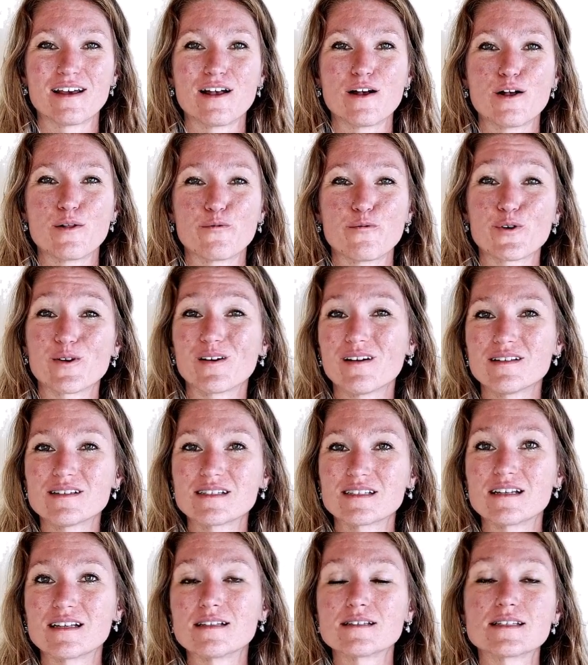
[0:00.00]
For
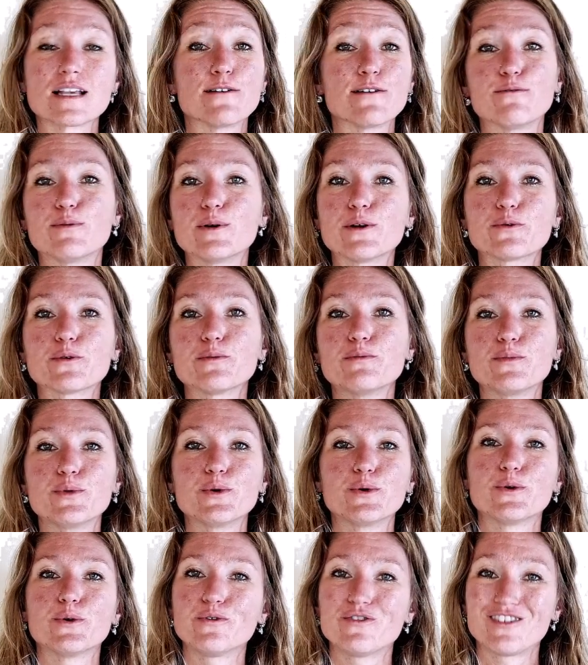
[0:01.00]
instance, if we
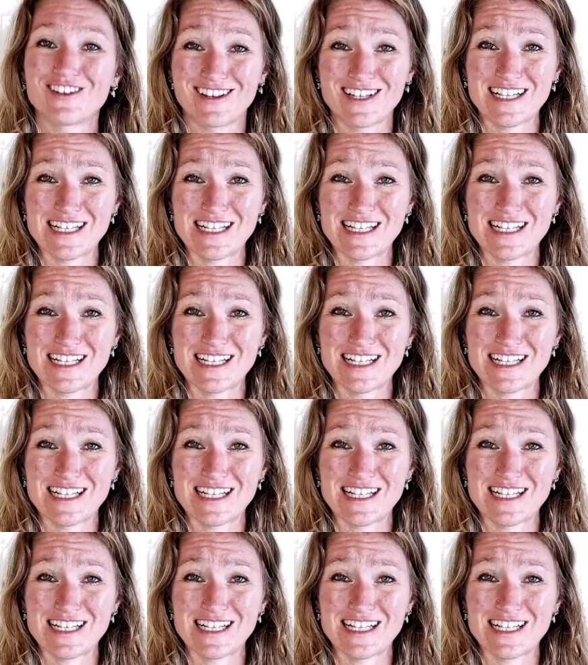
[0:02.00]
removed this